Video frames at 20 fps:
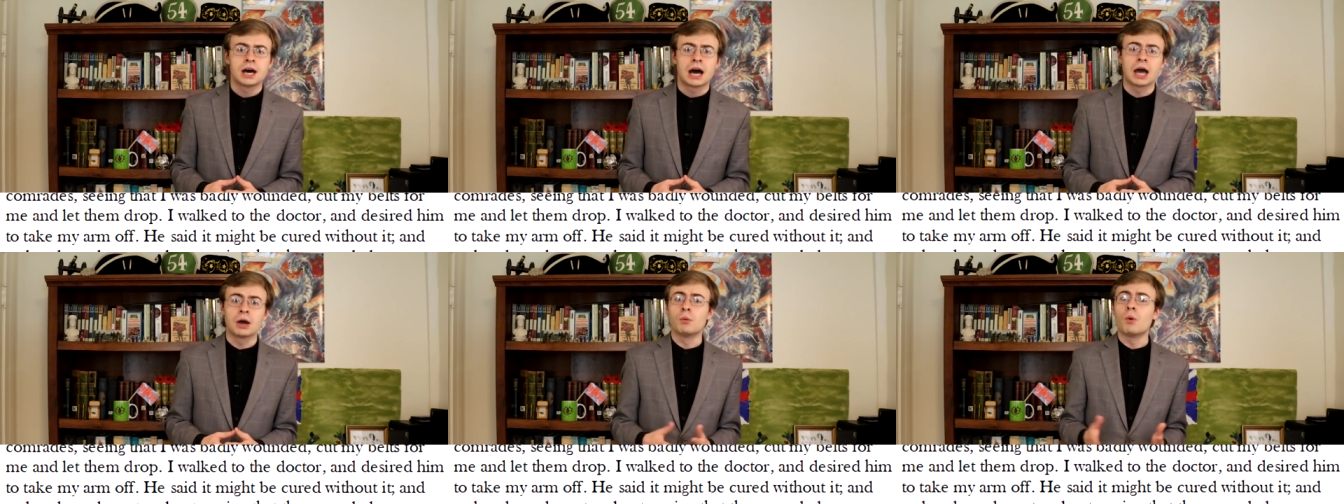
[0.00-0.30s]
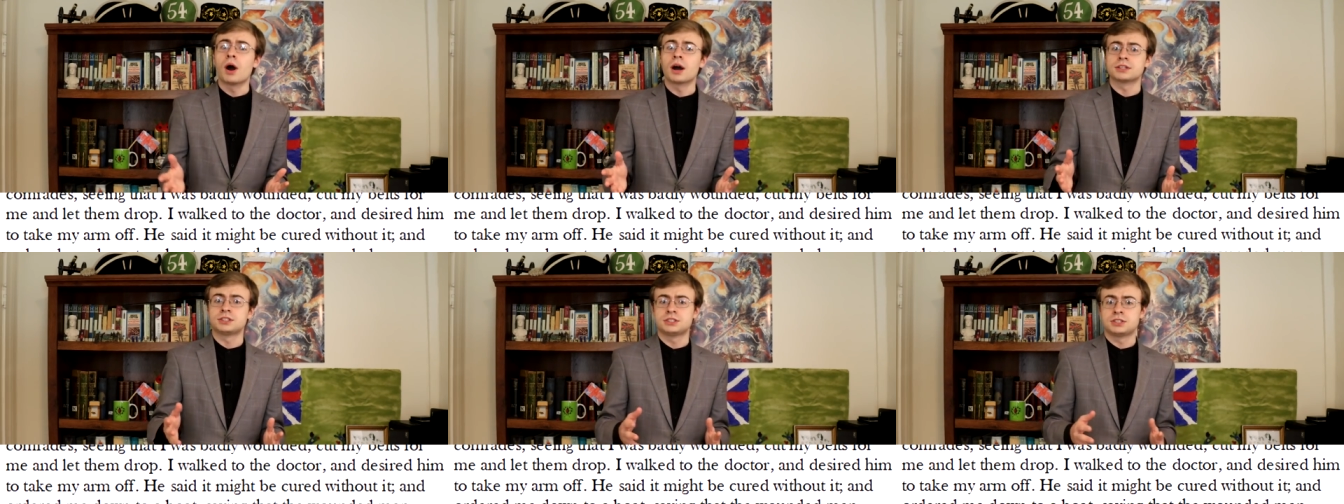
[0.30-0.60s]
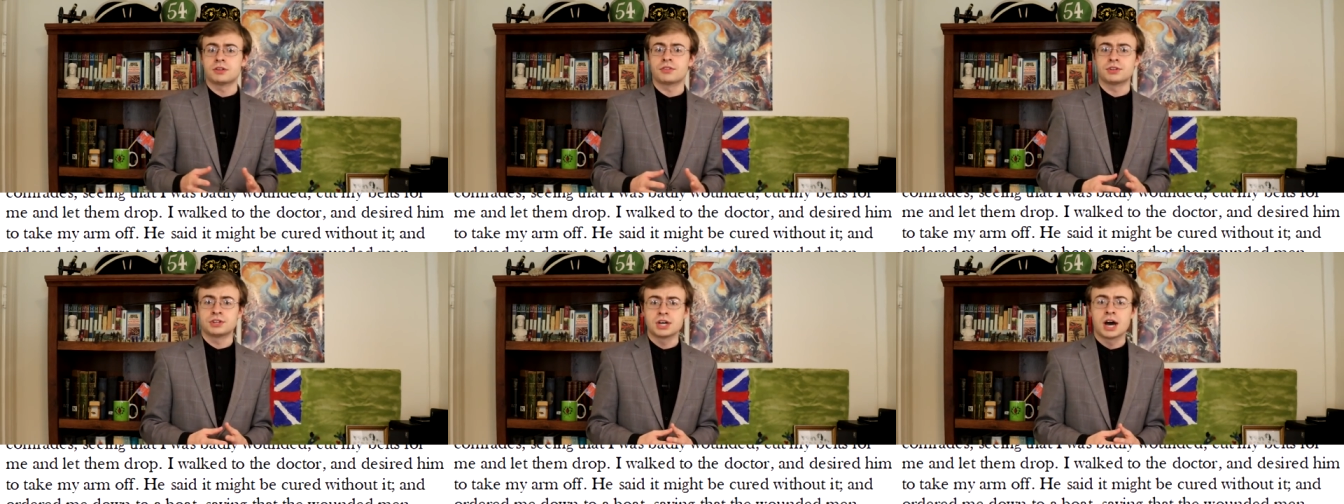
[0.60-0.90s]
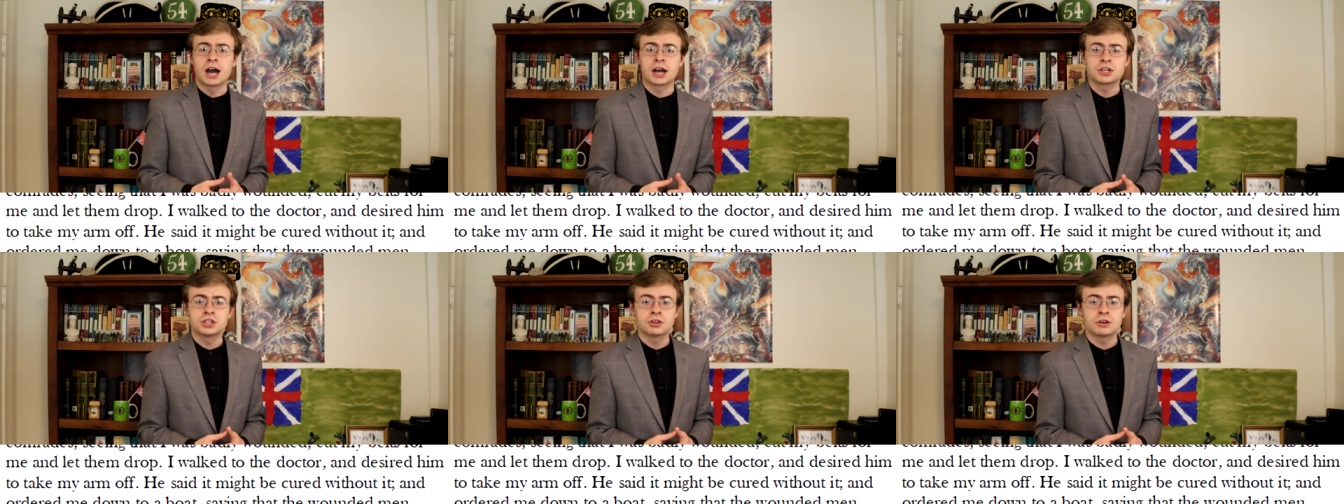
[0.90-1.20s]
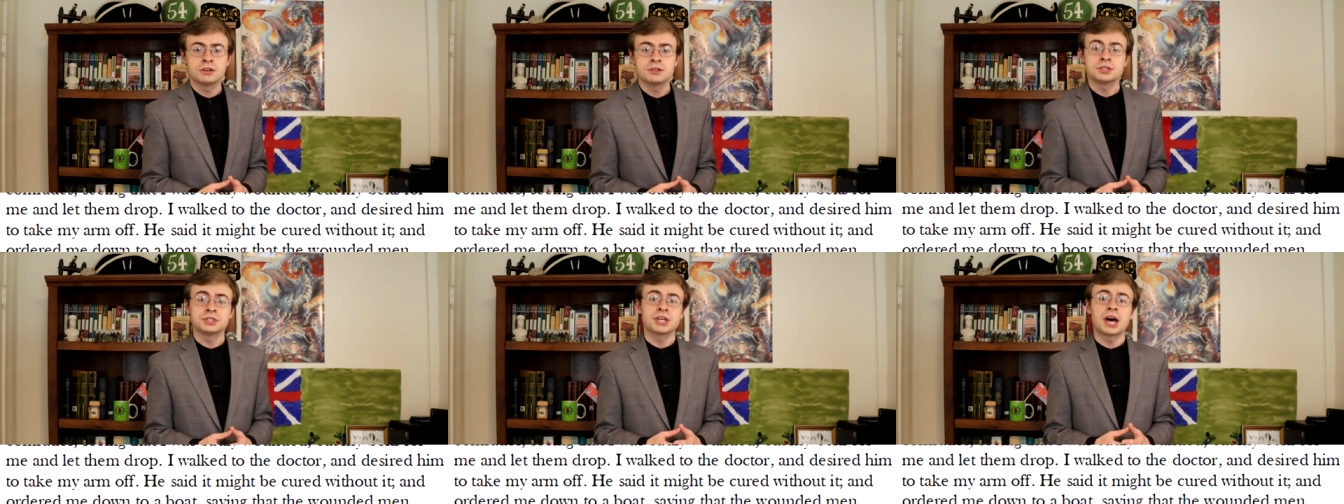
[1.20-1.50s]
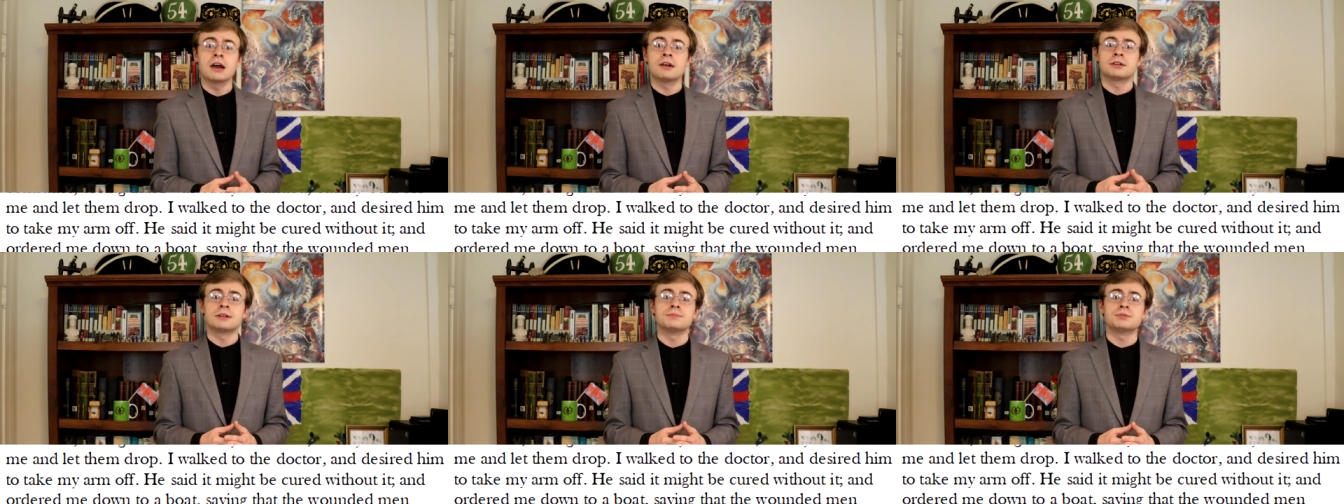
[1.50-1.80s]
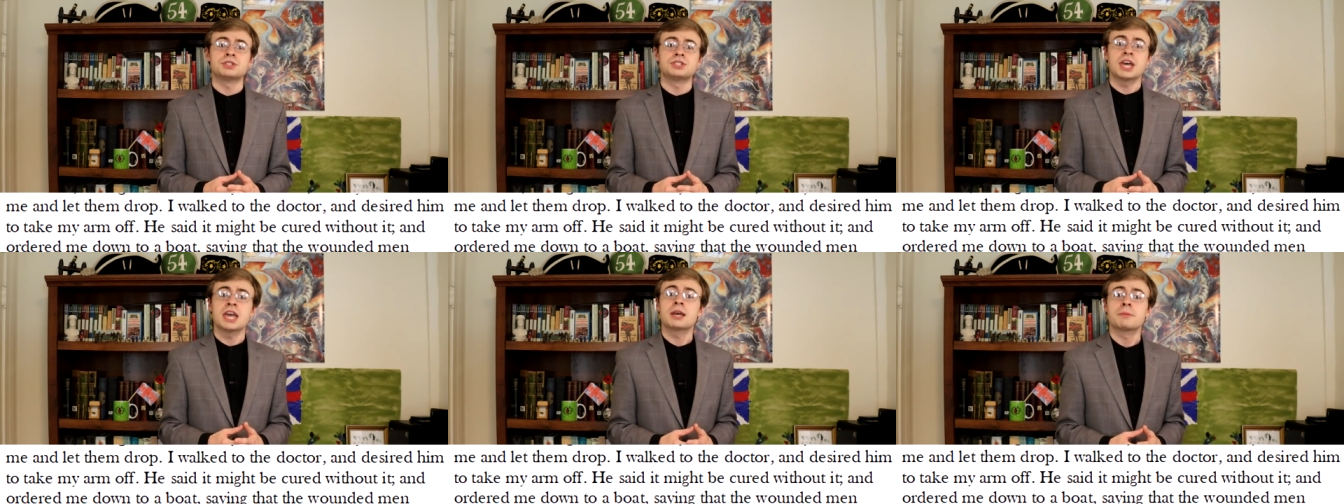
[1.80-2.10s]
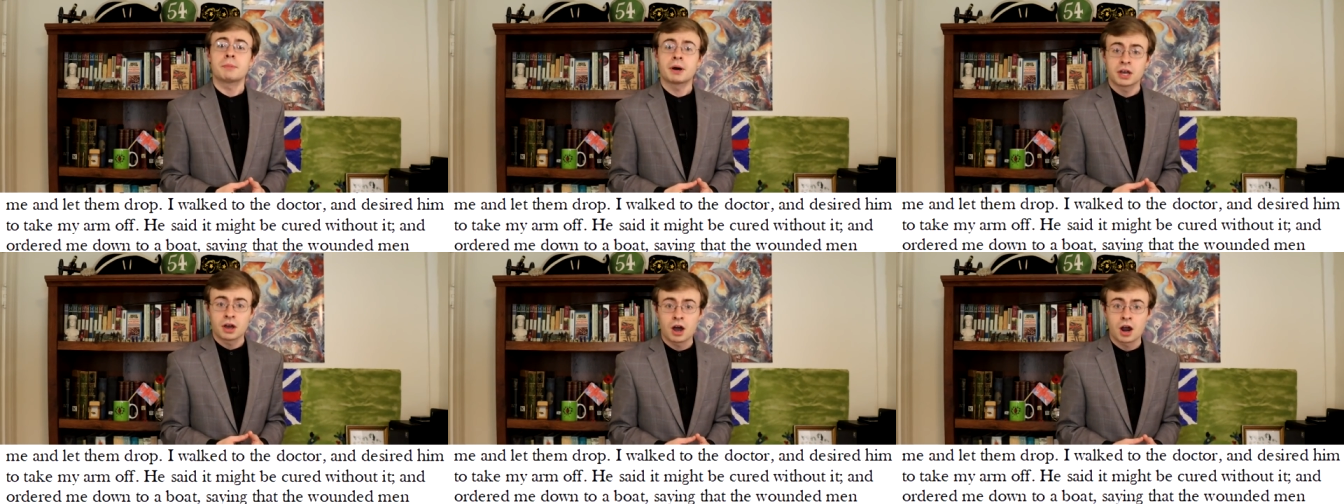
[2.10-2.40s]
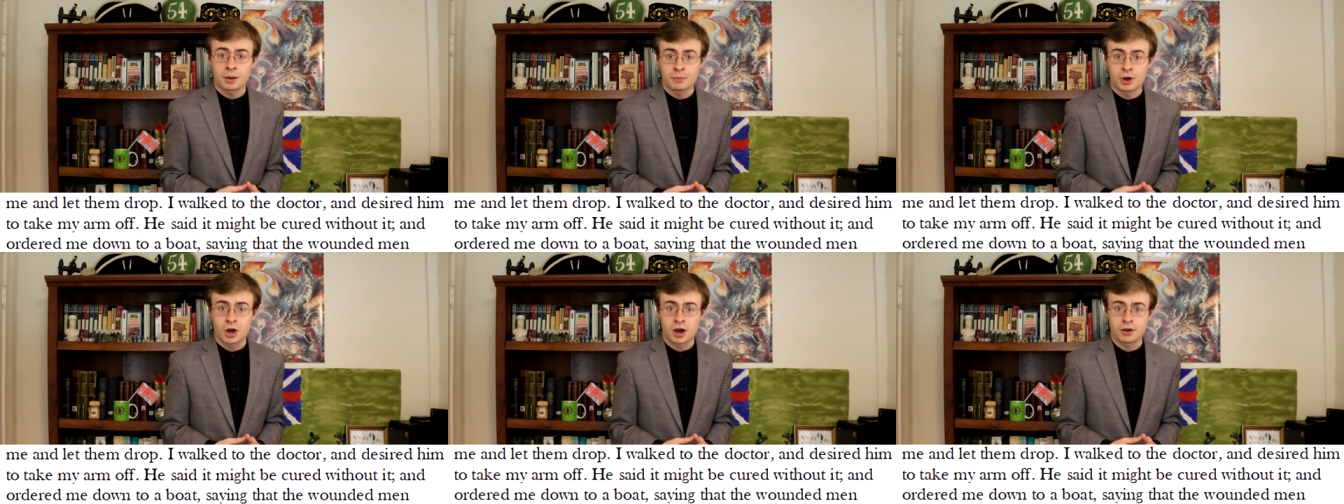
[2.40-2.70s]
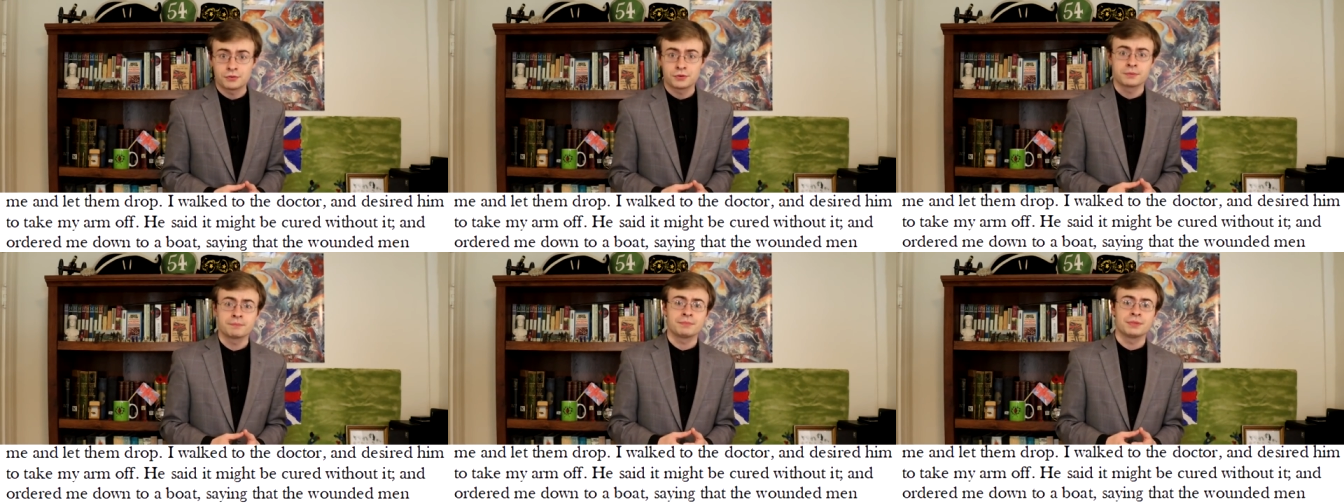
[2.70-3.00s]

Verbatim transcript: I walked to the doctor and desired him to take my arm off.